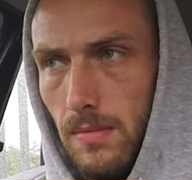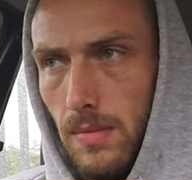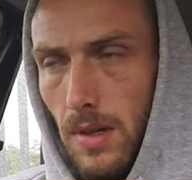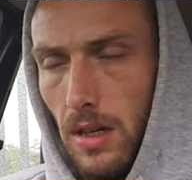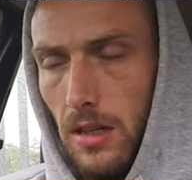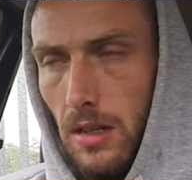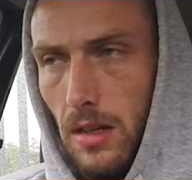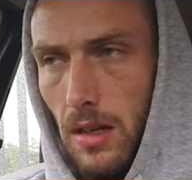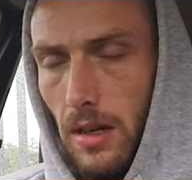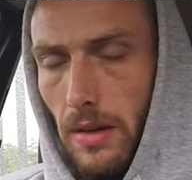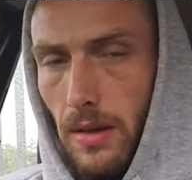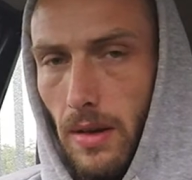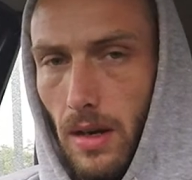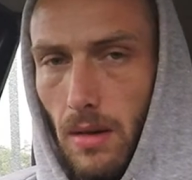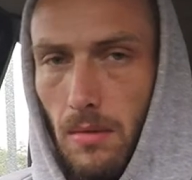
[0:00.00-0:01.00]
I'm
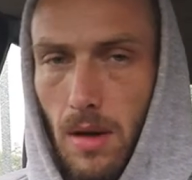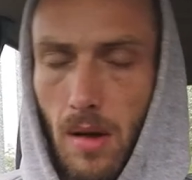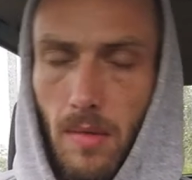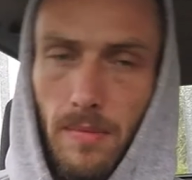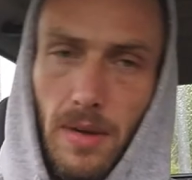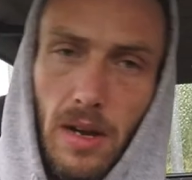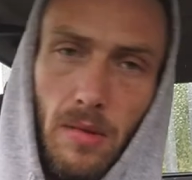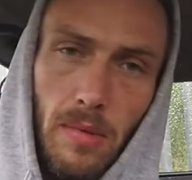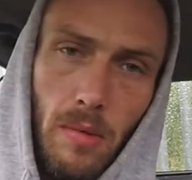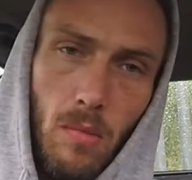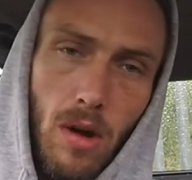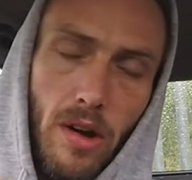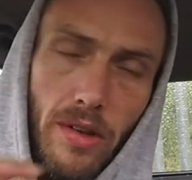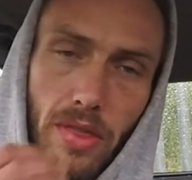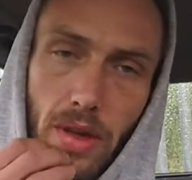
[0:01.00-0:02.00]
a little bit
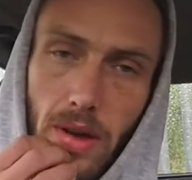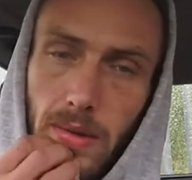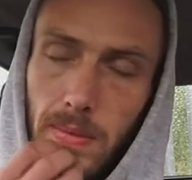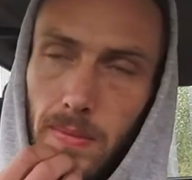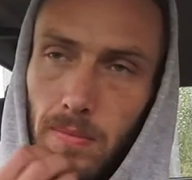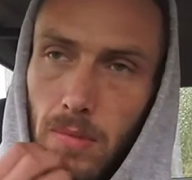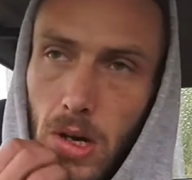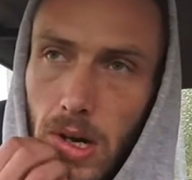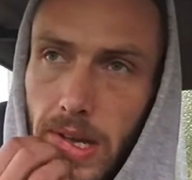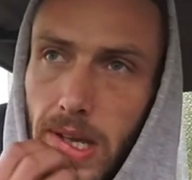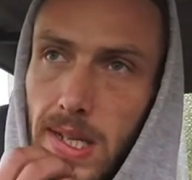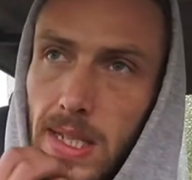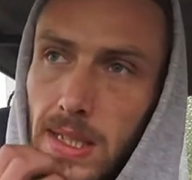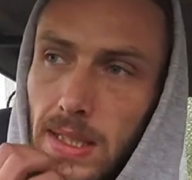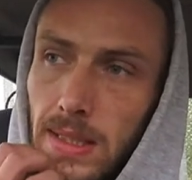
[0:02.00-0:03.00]
worried that my
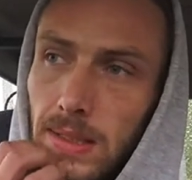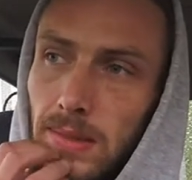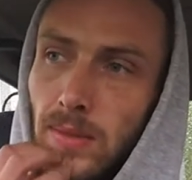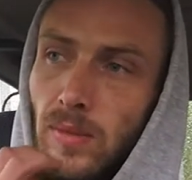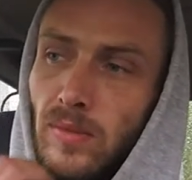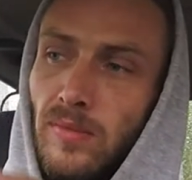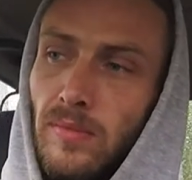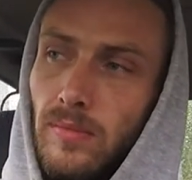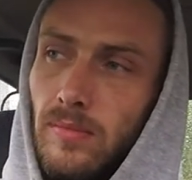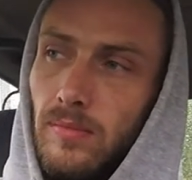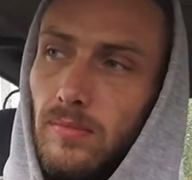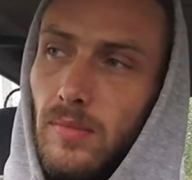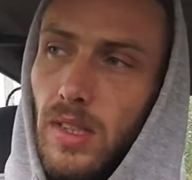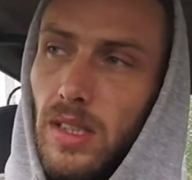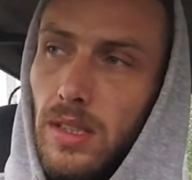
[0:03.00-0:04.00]

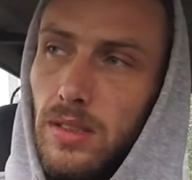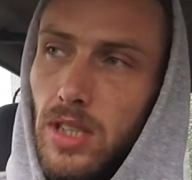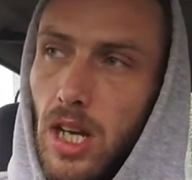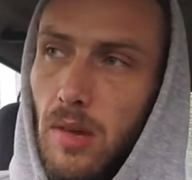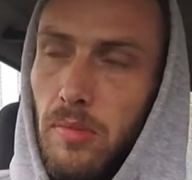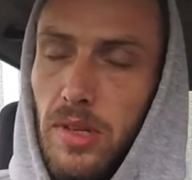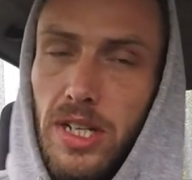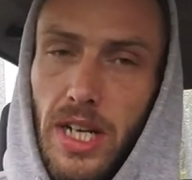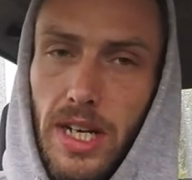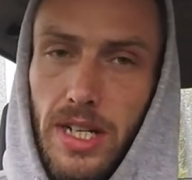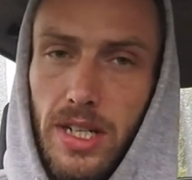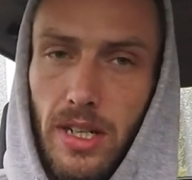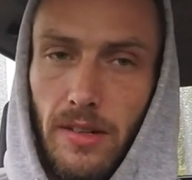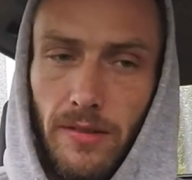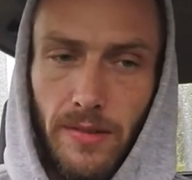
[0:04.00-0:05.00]

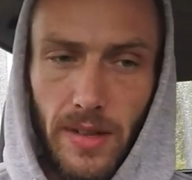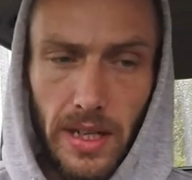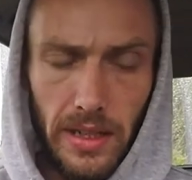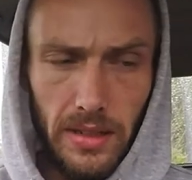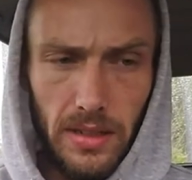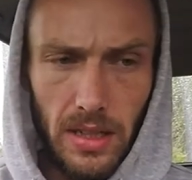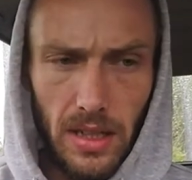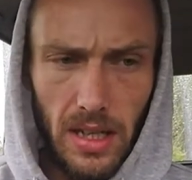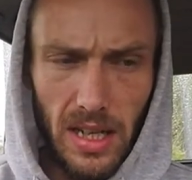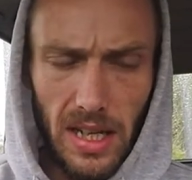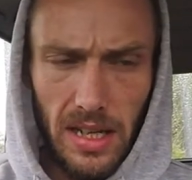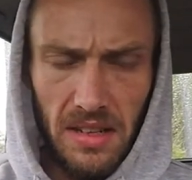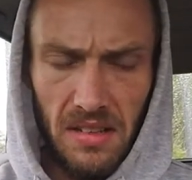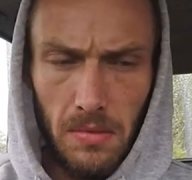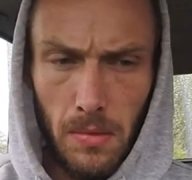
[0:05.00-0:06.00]
interpretation of things
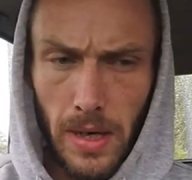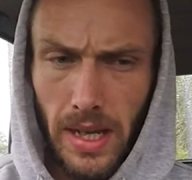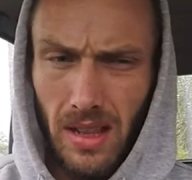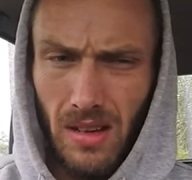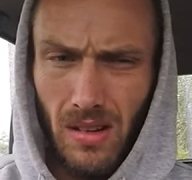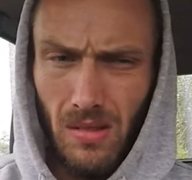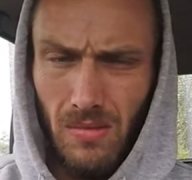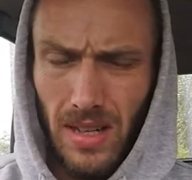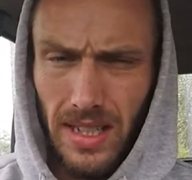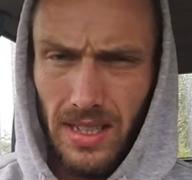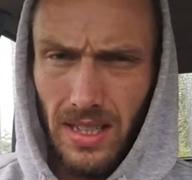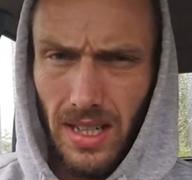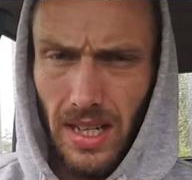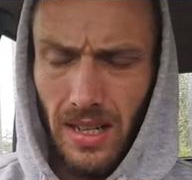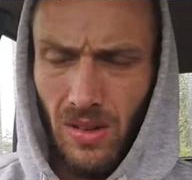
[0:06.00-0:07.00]
and the way that I'm
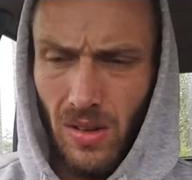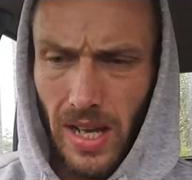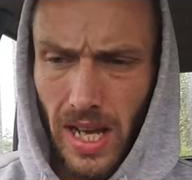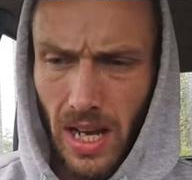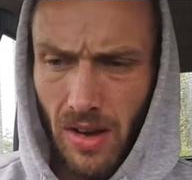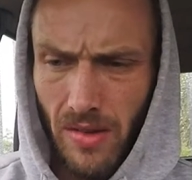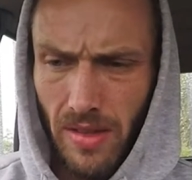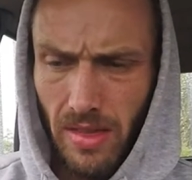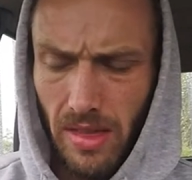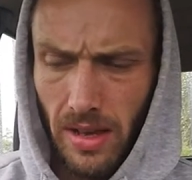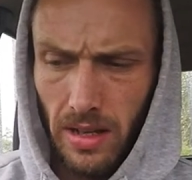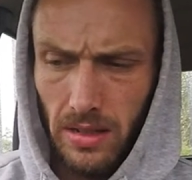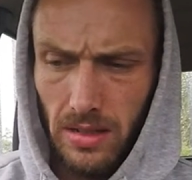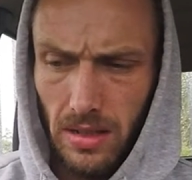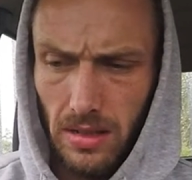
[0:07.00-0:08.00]
listening or hearing
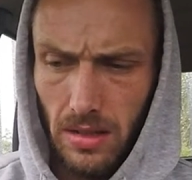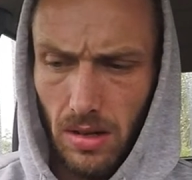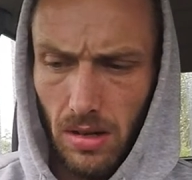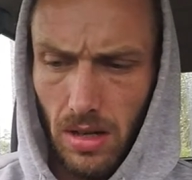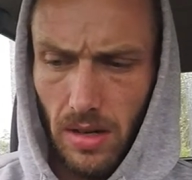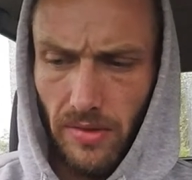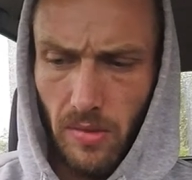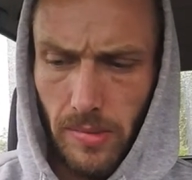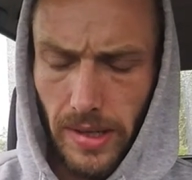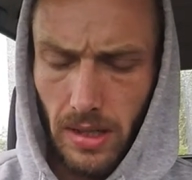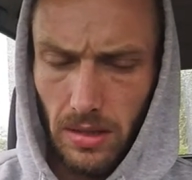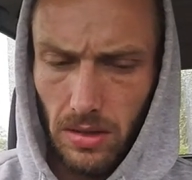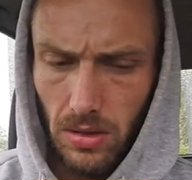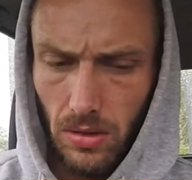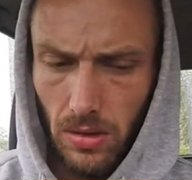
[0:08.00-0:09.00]
things is kind of a bit
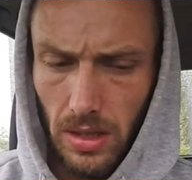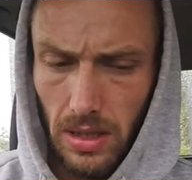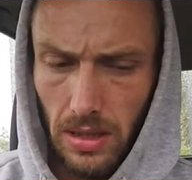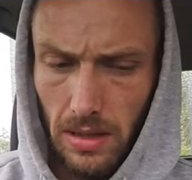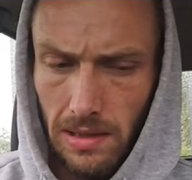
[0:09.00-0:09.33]
distorted.